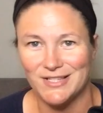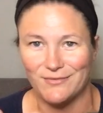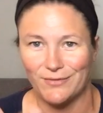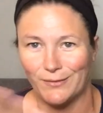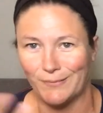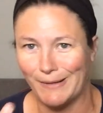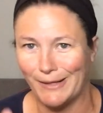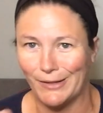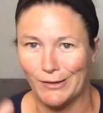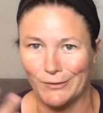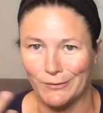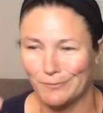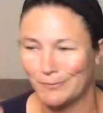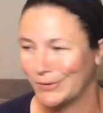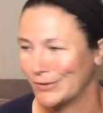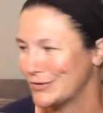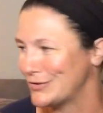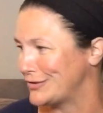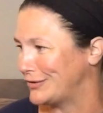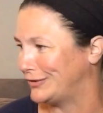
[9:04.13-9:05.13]
just for my
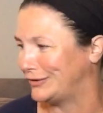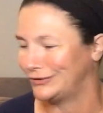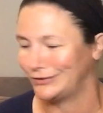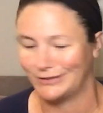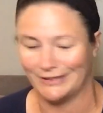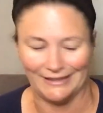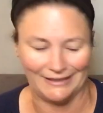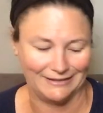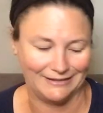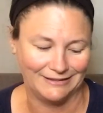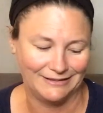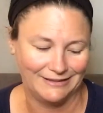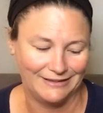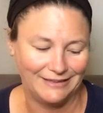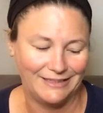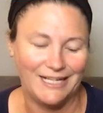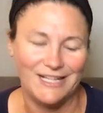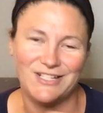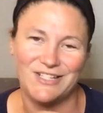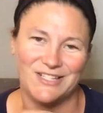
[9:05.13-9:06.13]
own personal, like,
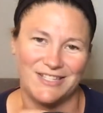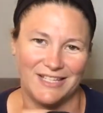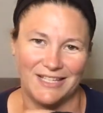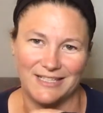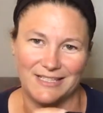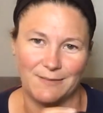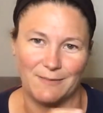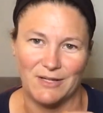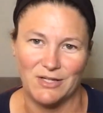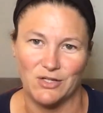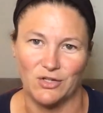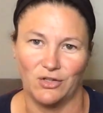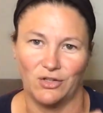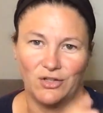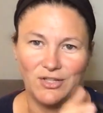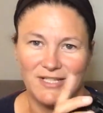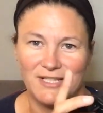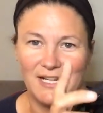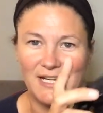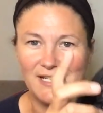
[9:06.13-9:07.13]
I just like to make sure
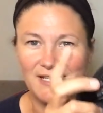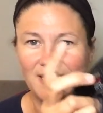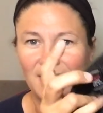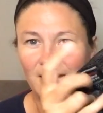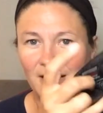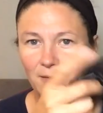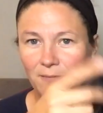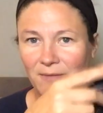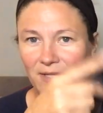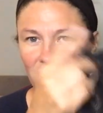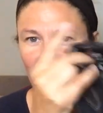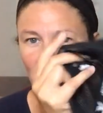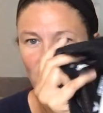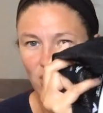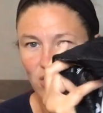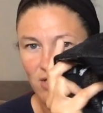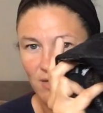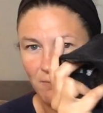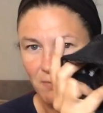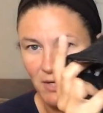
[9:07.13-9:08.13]
it looks nice. My
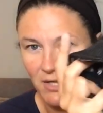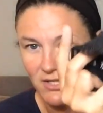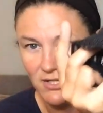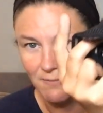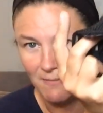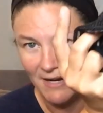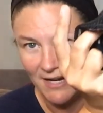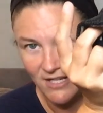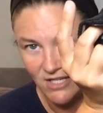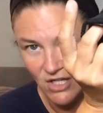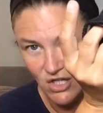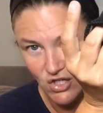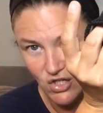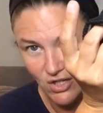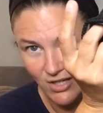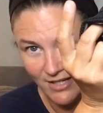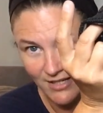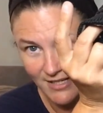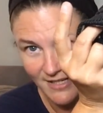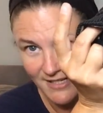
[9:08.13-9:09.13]
daughter did bring to my
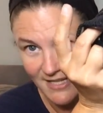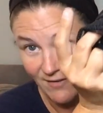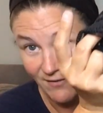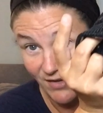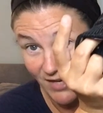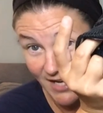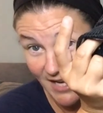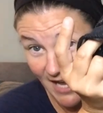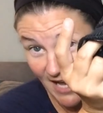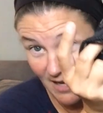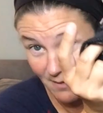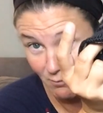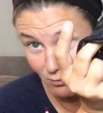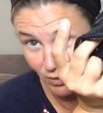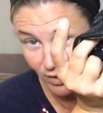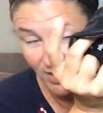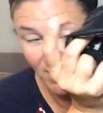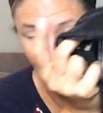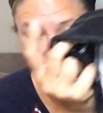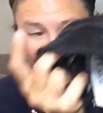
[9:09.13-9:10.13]
attention it does have a name
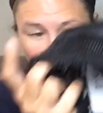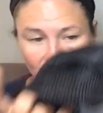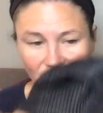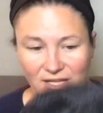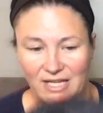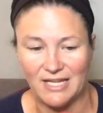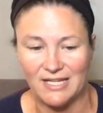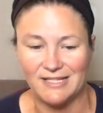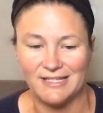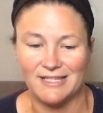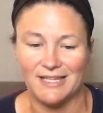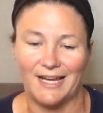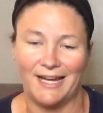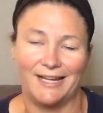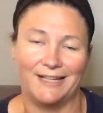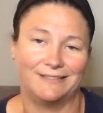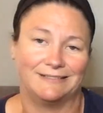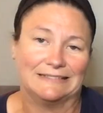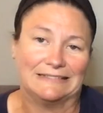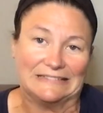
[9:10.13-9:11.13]
written on the
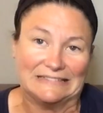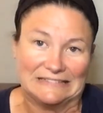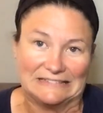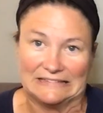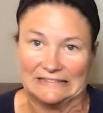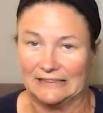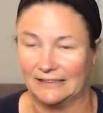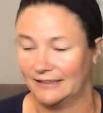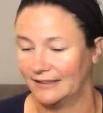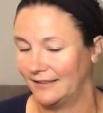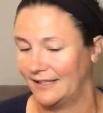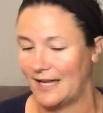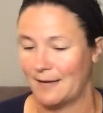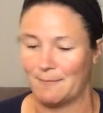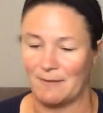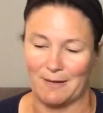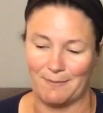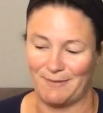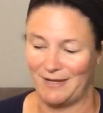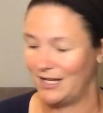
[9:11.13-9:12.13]
inside. I,
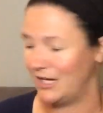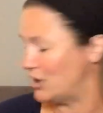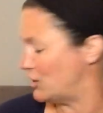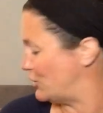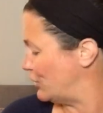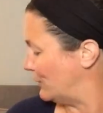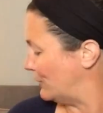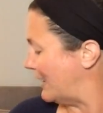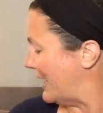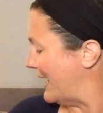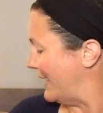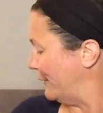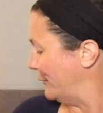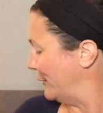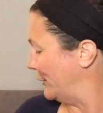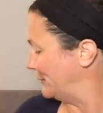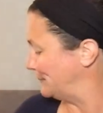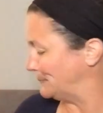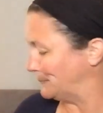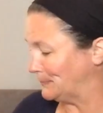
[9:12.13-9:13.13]
that might be an issue. I
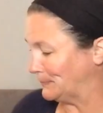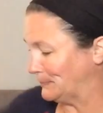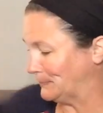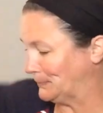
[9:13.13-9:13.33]
don't know.